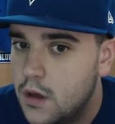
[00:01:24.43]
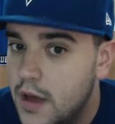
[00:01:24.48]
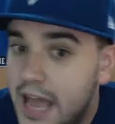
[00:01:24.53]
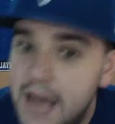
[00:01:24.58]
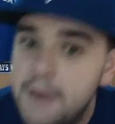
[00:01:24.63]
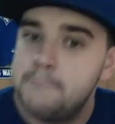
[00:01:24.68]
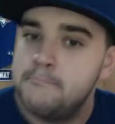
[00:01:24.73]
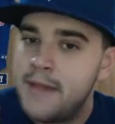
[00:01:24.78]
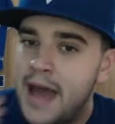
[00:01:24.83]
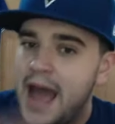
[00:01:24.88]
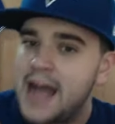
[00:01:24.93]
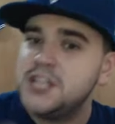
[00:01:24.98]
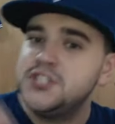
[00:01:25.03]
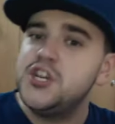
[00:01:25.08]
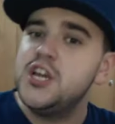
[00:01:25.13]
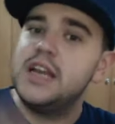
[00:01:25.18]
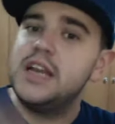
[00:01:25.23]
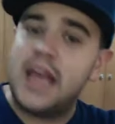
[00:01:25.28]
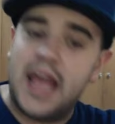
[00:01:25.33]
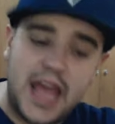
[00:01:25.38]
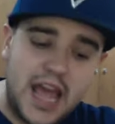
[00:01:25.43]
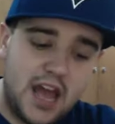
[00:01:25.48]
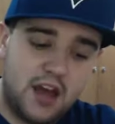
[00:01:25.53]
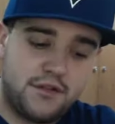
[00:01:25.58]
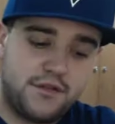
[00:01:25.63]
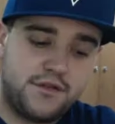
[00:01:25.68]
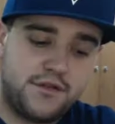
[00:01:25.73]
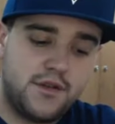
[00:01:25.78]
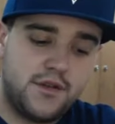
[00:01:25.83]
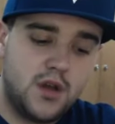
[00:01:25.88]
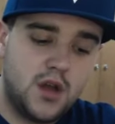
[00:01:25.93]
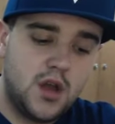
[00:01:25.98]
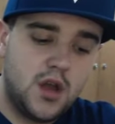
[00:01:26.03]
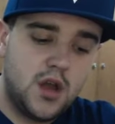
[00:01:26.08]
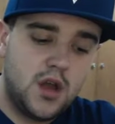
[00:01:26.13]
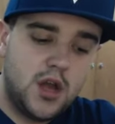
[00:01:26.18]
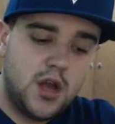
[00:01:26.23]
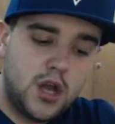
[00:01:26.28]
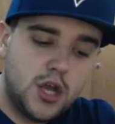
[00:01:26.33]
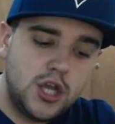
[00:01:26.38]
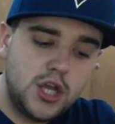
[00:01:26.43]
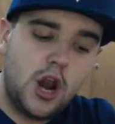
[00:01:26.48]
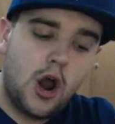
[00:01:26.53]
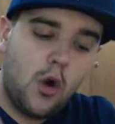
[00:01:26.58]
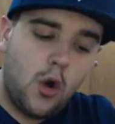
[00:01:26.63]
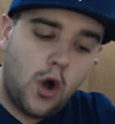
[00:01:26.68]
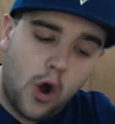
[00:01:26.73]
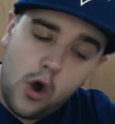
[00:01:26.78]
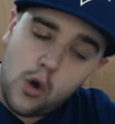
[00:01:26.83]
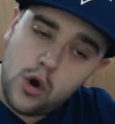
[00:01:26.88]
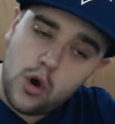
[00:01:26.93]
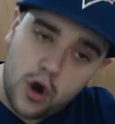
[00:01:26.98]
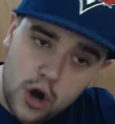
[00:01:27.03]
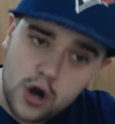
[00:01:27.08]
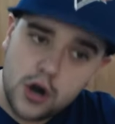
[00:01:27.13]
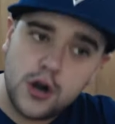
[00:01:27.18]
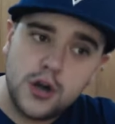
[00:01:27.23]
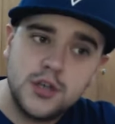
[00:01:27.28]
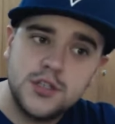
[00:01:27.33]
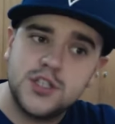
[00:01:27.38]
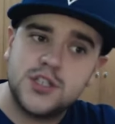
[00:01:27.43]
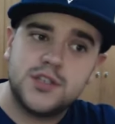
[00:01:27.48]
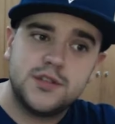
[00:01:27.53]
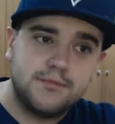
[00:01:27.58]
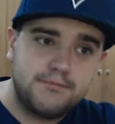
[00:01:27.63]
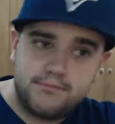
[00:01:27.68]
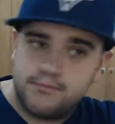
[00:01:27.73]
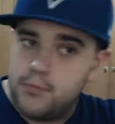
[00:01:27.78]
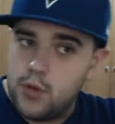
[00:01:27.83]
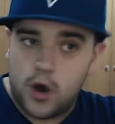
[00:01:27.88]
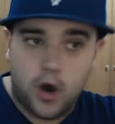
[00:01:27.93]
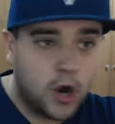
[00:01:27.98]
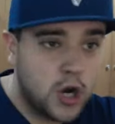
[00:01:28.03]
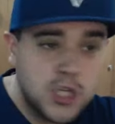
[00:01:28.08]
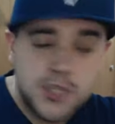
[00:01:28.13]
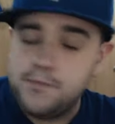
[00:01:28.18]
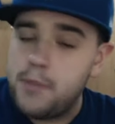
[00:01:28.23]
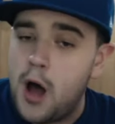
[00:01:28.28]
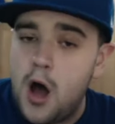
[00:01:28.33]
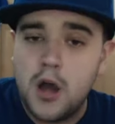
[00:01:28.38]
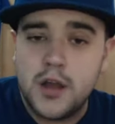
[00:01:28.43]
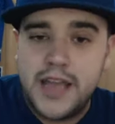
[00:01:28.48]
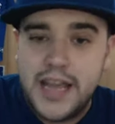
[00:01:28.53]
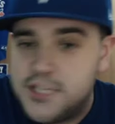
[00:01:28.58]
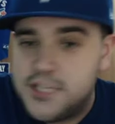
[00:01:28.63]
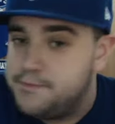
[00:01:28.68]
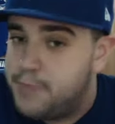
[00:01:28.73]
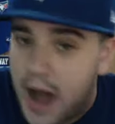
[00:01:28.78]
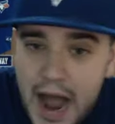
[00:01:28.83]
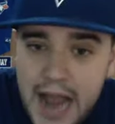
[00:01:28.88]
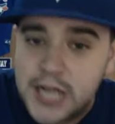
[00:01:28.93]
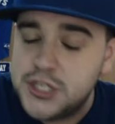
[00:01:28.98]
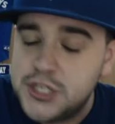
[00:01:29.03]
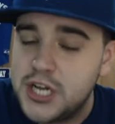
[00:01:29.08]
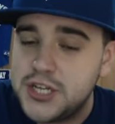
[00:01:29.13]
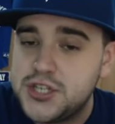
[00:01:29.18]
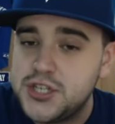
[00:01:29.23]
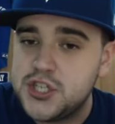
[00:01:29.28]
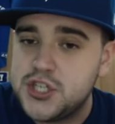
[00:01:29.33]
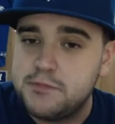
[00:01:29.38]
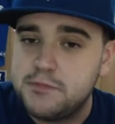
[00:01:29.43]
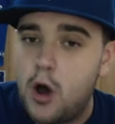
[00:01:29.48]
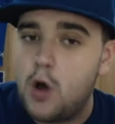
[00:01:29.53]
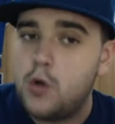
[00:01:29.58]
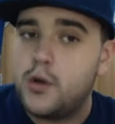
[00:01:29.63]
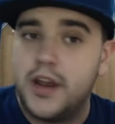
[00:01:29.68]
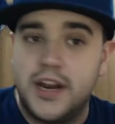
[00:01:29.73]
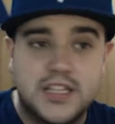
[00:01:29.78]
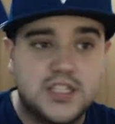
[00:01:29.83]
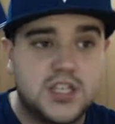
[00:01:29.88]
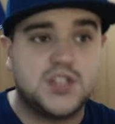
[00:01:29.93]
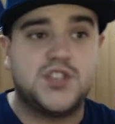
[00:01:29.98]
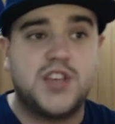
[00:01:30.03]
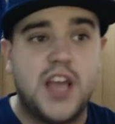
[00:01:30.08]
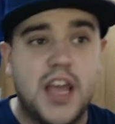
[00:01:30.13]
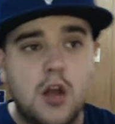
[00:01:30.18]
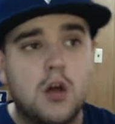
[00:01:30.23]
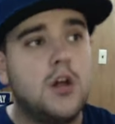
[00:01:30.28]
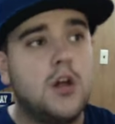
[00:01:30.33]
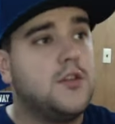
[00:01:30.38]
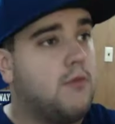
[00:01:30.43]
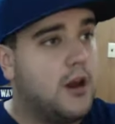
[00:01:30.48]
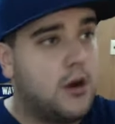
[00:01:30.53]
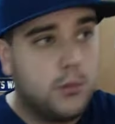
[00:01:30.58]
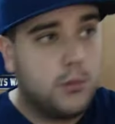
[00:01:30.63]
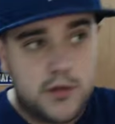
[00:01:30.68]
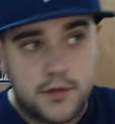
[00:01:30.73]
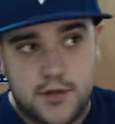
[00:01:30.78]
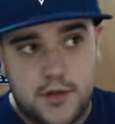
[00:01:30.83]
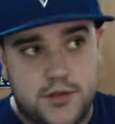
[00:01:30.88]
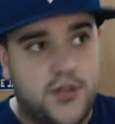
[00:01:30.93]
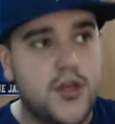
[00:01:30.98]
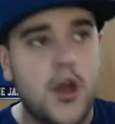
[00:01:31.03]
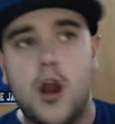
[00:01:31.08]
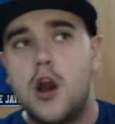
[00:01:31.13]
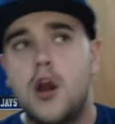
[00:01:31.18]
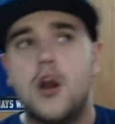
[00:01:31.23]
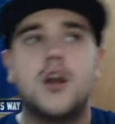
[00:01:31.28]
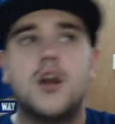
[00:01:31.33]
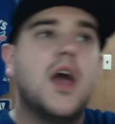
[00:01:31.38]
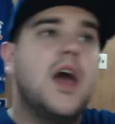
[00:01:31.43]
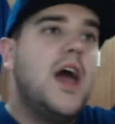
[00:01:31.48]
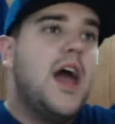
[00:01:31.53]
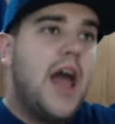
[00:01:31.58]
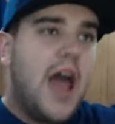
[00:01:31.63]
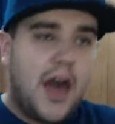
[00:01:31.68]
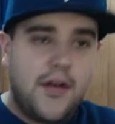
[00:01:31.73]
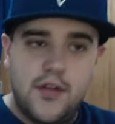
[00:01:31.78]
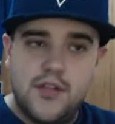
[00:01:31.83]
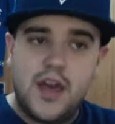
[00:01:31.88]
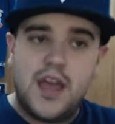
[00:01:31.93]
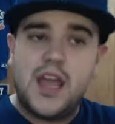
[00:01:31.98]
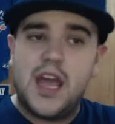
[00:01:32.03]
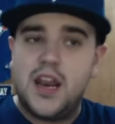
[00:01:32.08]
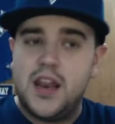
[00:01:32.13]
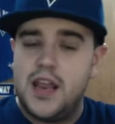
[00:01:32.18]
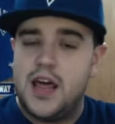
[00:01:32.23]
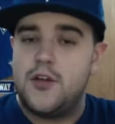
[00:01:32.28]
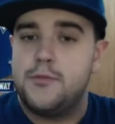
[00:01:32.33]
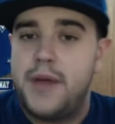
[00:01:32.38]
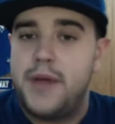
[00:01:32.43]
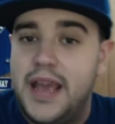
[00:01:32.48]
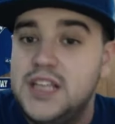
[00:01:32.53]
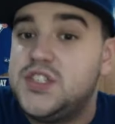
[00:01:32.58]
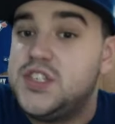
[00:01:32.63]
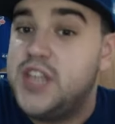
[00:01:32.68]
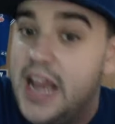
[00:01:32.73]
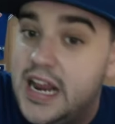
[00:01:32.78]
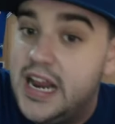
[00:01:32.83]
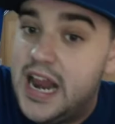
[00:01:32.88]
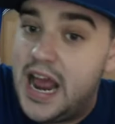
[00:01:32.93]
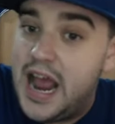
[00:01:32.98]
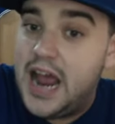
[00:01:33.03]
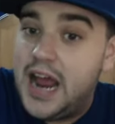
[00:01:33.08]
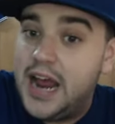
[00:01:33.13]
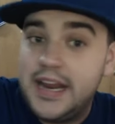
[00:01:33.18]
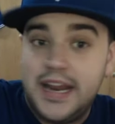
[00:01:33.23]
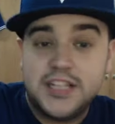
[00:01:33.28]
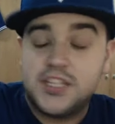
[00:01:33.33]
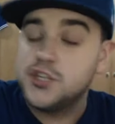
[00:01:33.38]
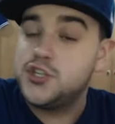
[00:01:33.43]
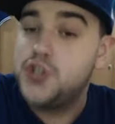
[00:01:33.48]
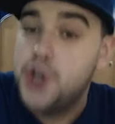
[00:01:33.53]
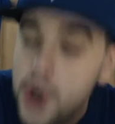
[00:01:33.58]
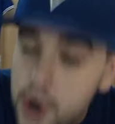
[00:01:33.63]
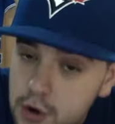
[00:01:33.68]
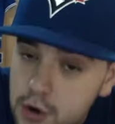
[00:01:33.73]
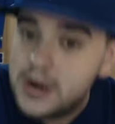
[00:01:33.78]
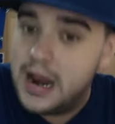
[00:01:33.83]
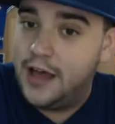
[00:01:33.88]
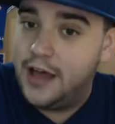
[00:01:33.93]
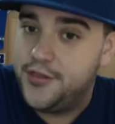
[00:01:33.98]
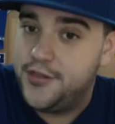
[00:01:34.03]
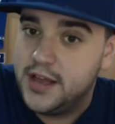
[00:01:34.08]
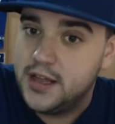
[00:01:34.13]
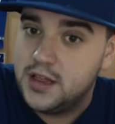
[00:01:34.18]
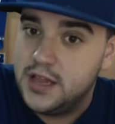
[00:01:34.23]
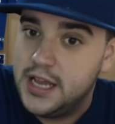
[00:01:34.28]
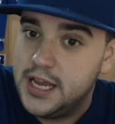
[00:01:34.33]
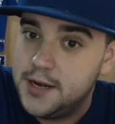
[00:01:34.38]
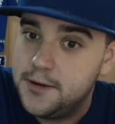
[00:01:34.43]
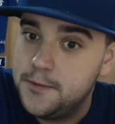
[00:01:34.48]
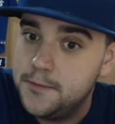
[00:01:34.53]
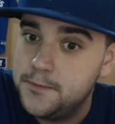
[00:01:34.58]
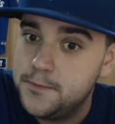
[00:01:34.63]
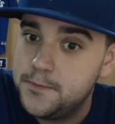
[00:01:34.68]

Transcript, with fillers: Imagine if, you know, O'Hearn's ball gets by Justin Smoak and it's a single and the runner moves up to third, and then they get another base hit and it's a 2-0 lead.